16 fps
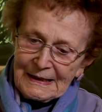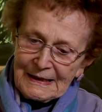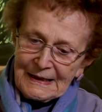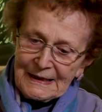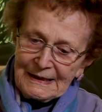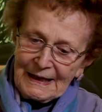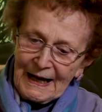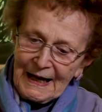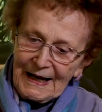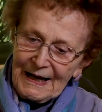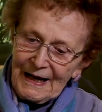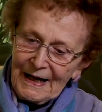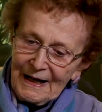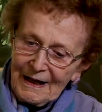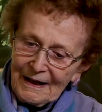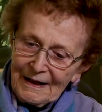
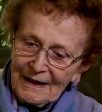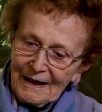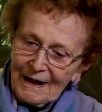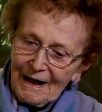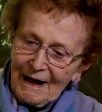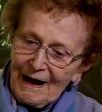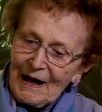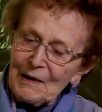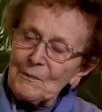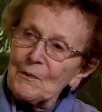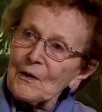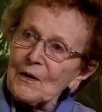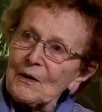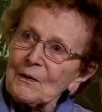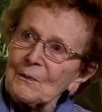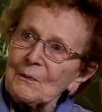Today, I
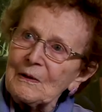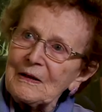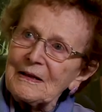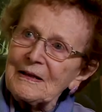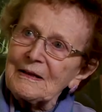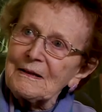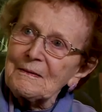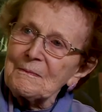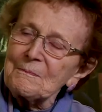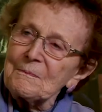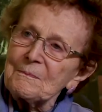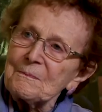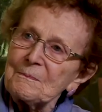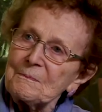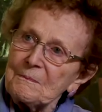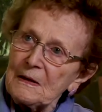work with
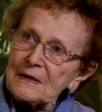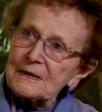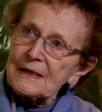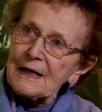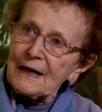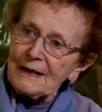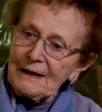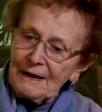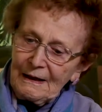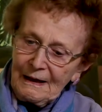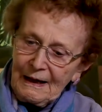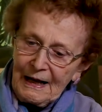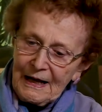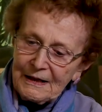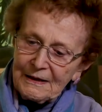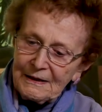multi
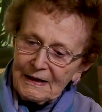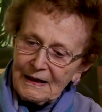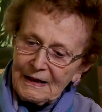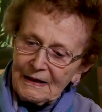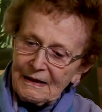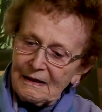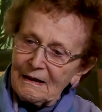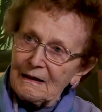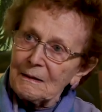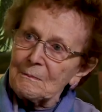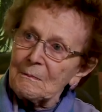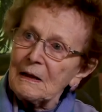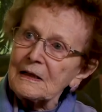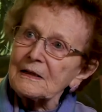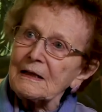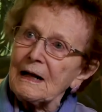ethnic and
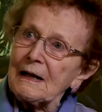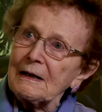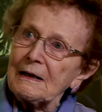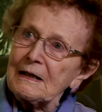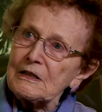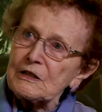multi